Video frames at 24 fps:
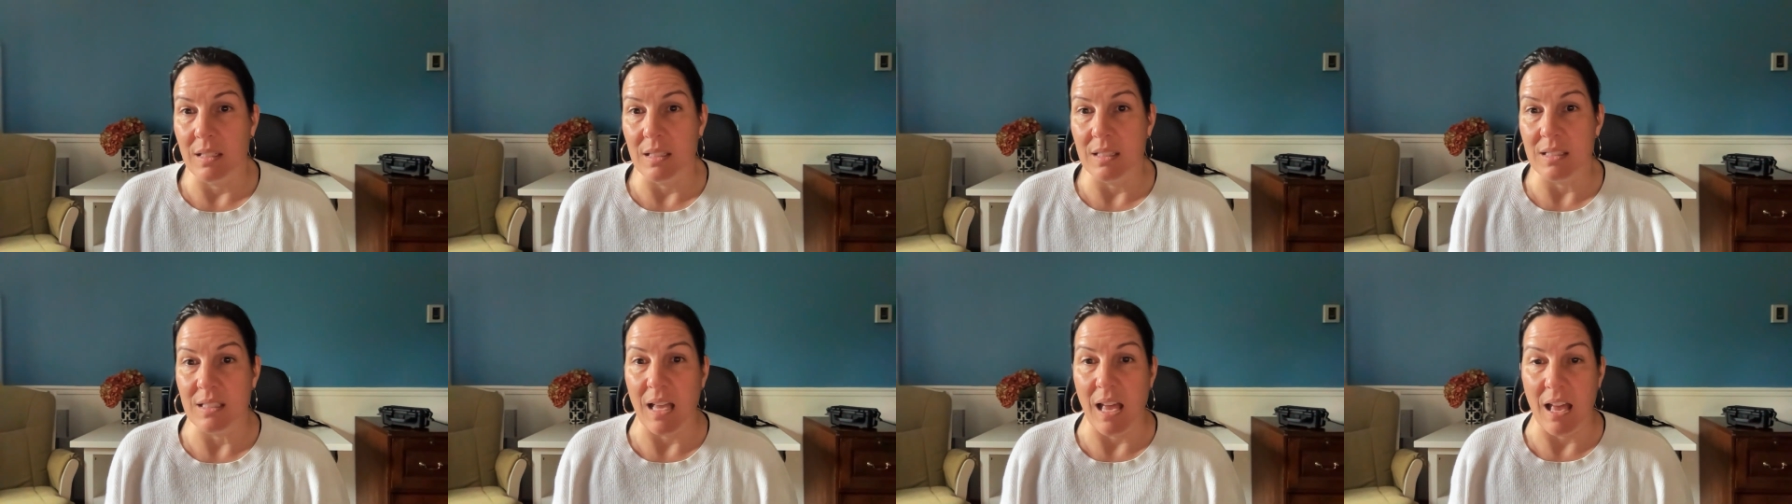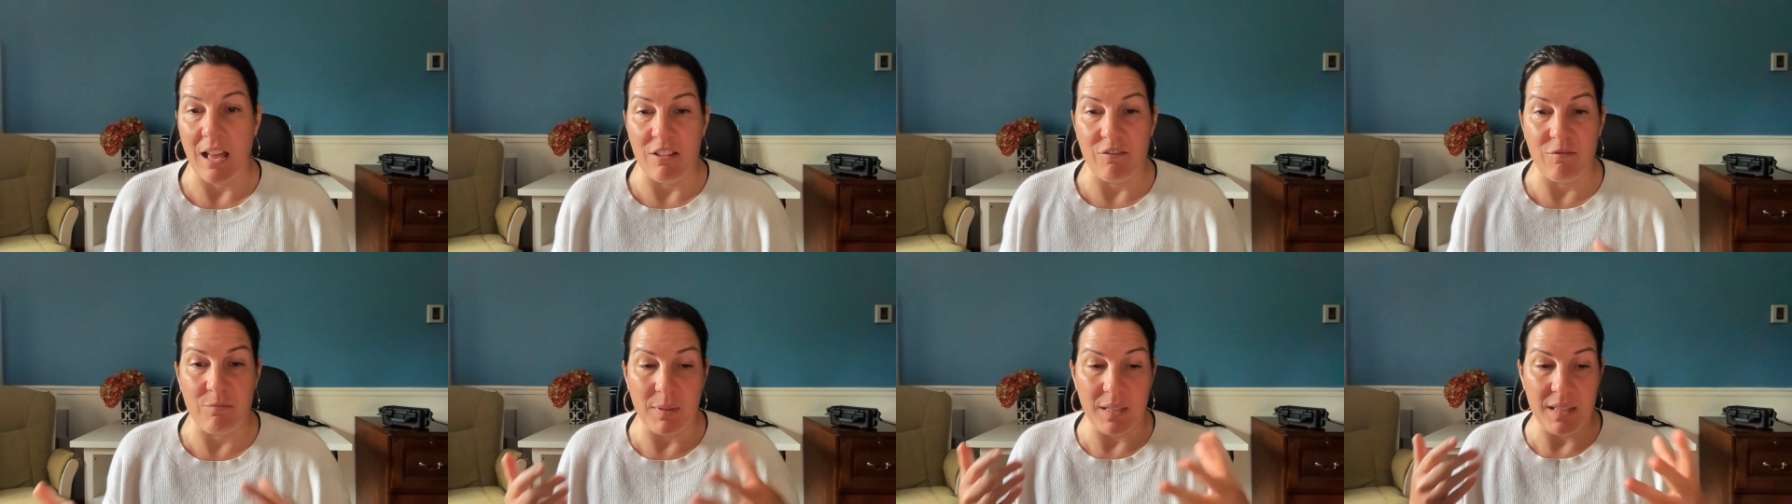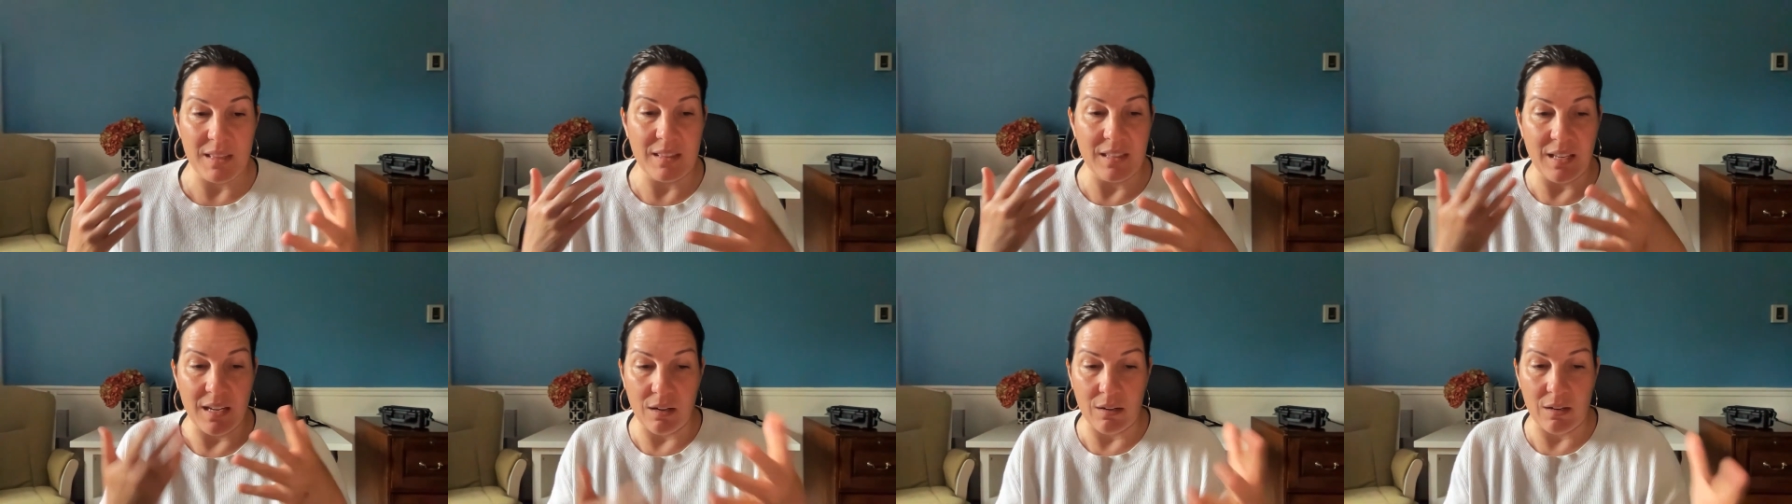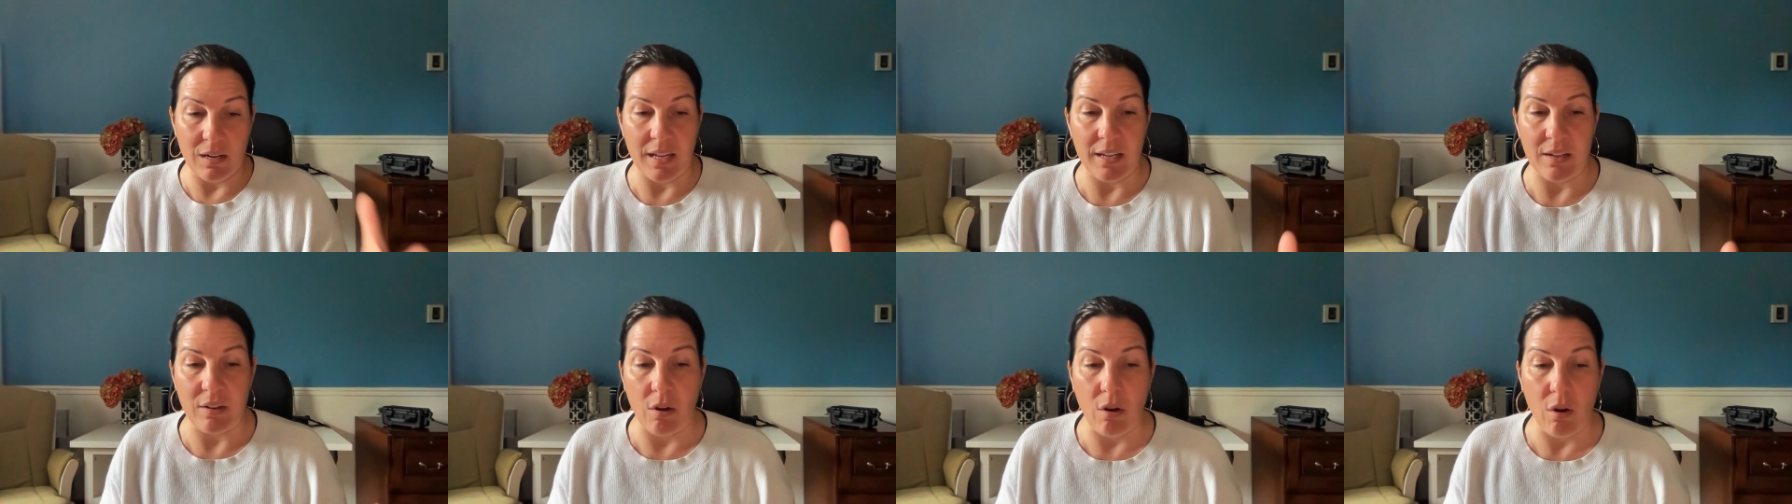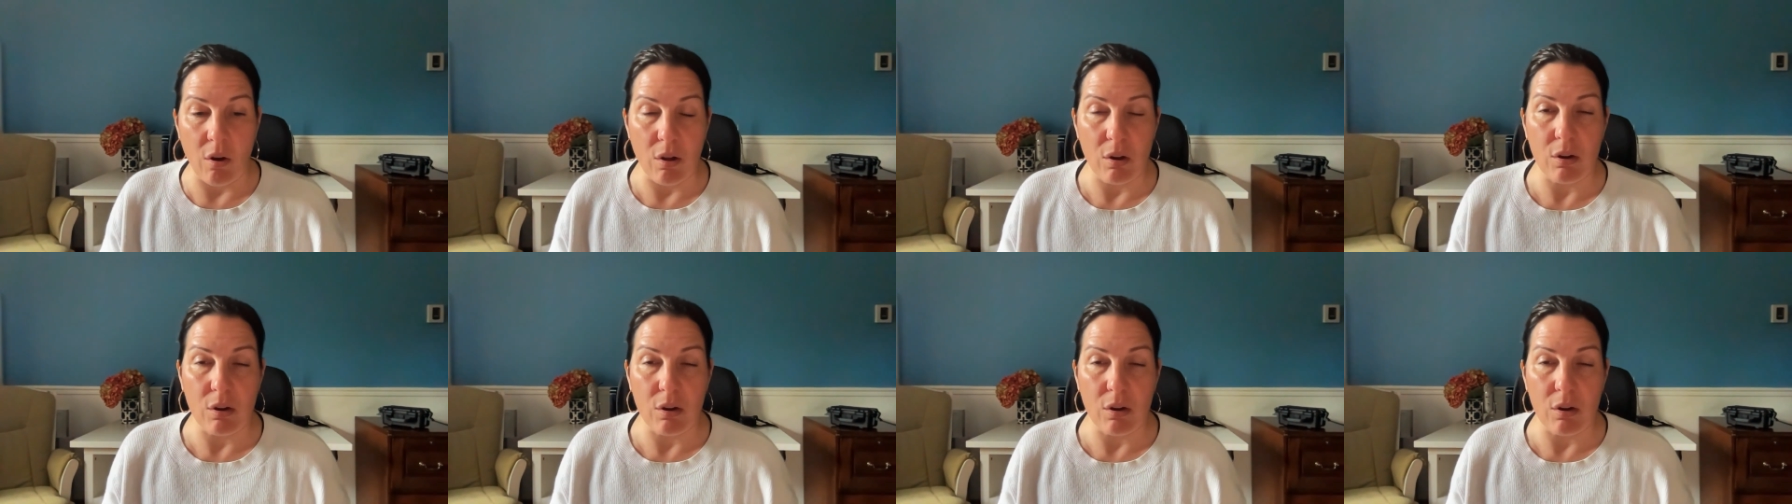it's have been there like all